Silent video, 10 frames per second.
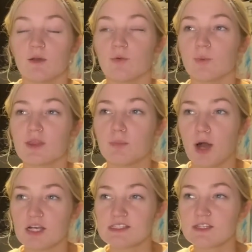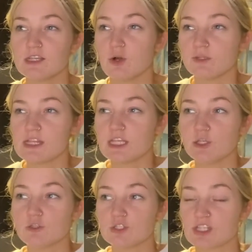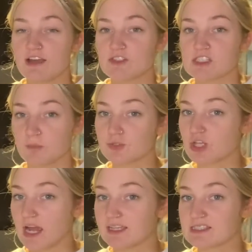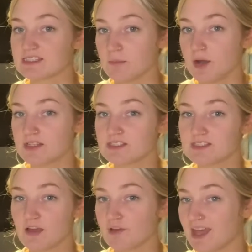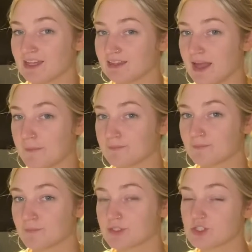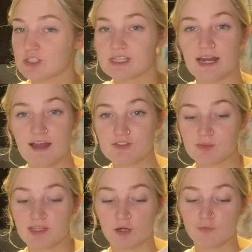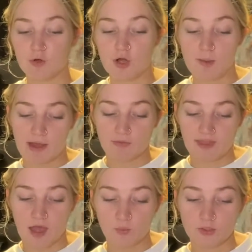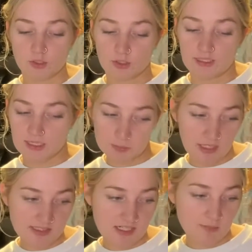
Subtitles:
With pasta, the only thing you usually have to double check is some pastas have egg in them. So you just kind of have to be careful about that when you're getting pasta.